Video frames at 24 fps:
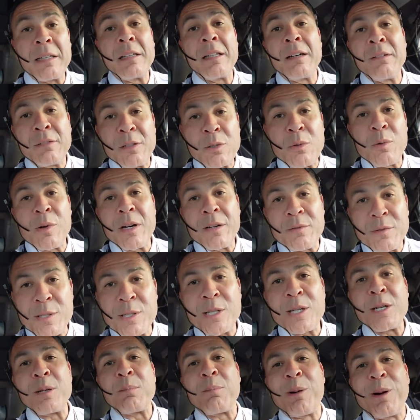lovely wife is
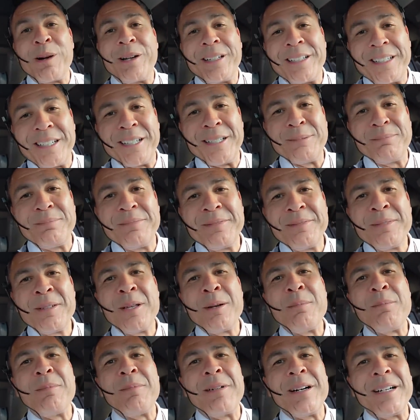gonna bring up
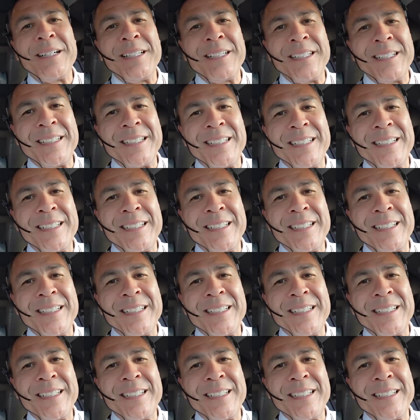my